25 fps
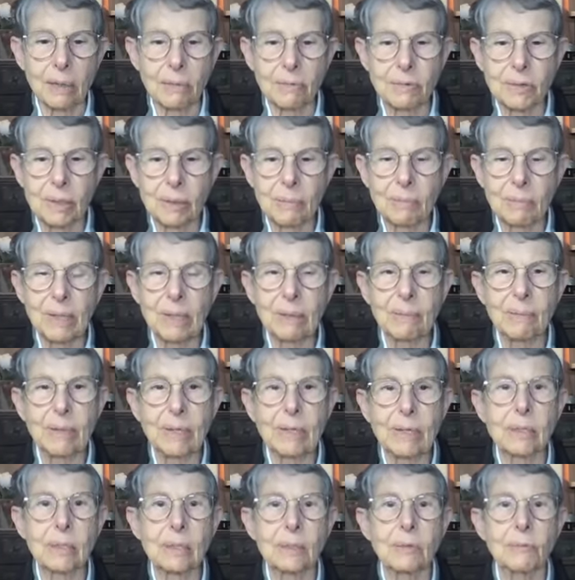If somebody
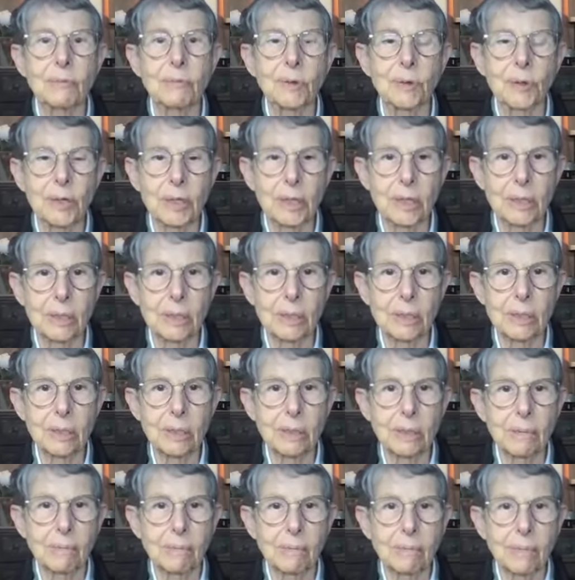makes us furious
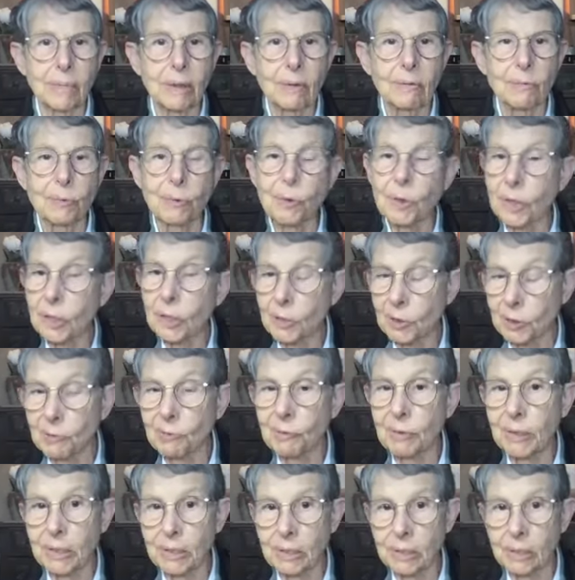for a good
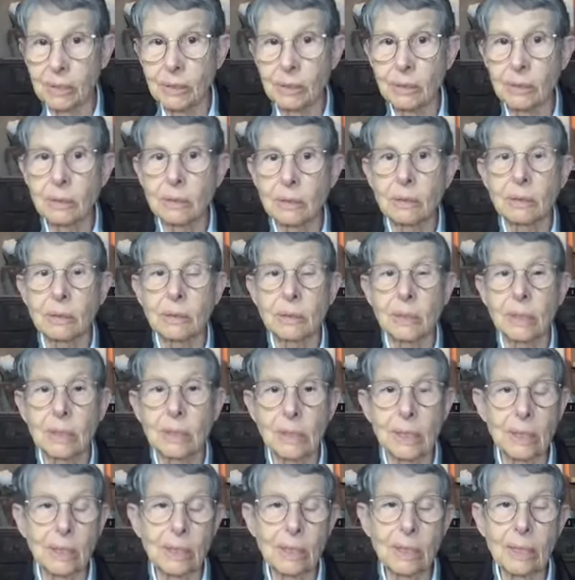reason, and
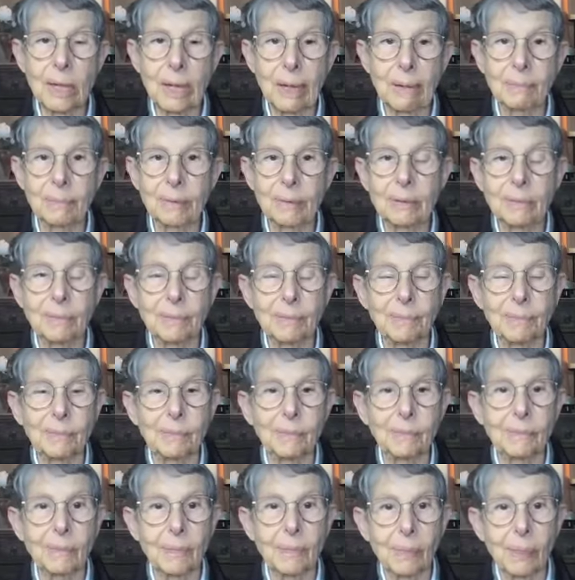that can happen,
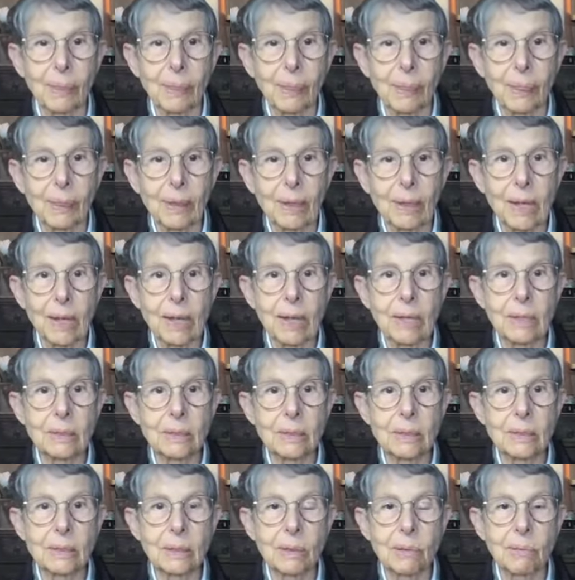
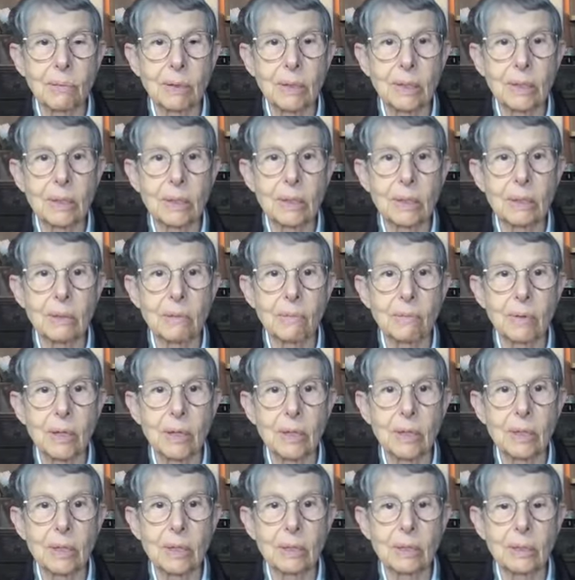and
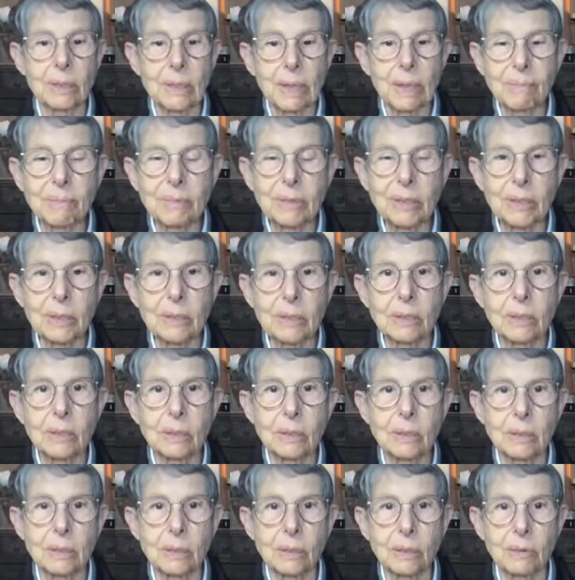we're tempted
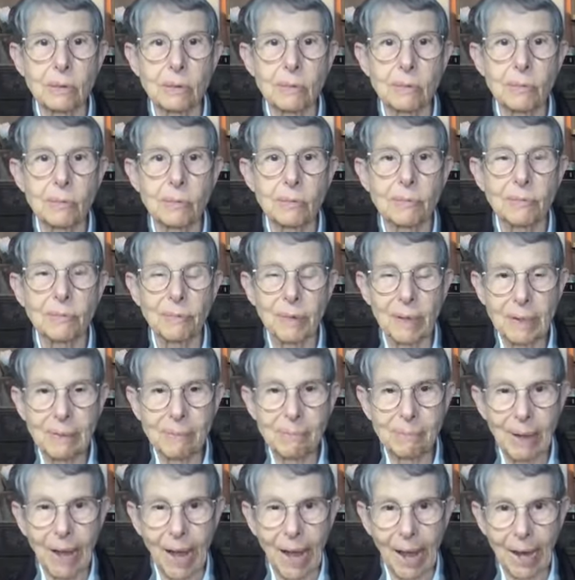to
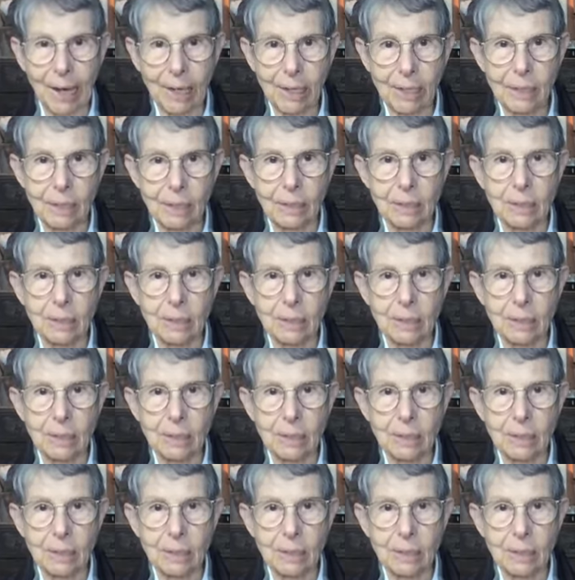fight back,